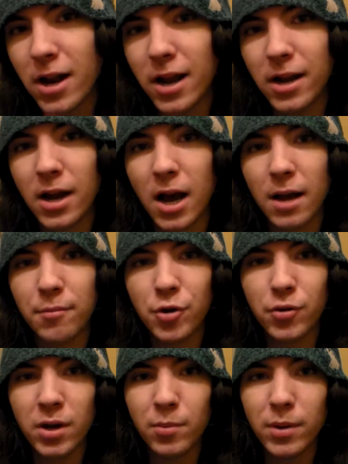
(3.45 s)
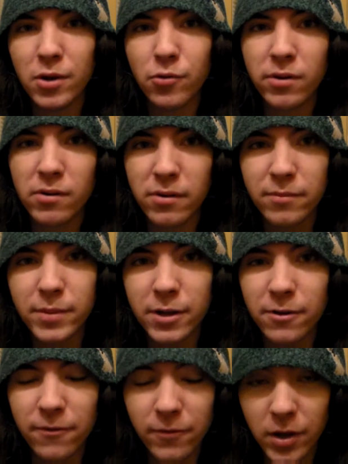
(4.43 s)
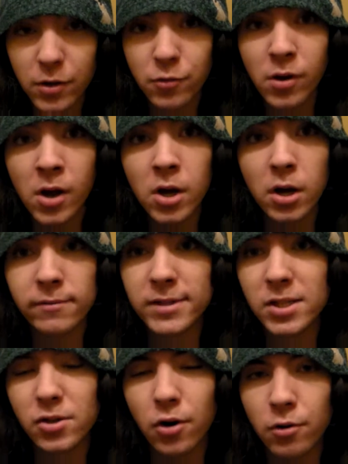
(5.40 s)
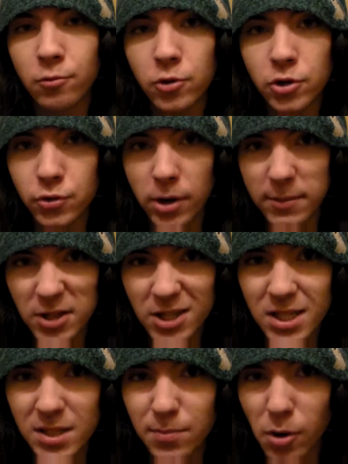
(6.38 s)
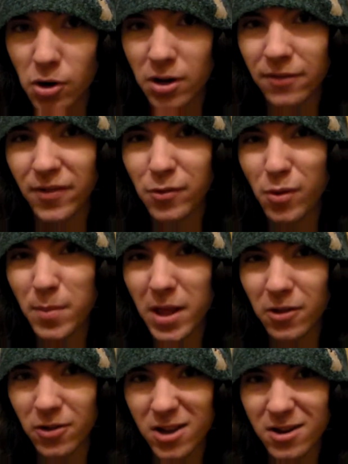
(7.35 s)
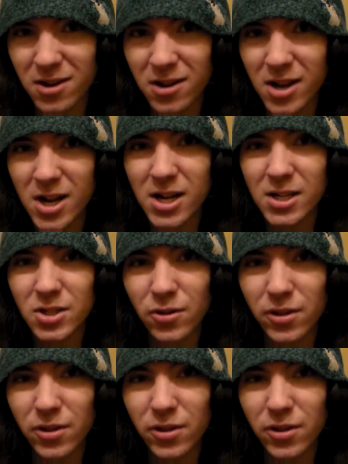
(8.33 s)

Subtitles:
and I'm going to be doing a review of Star Wars Rebels Spark of a Rebellion. So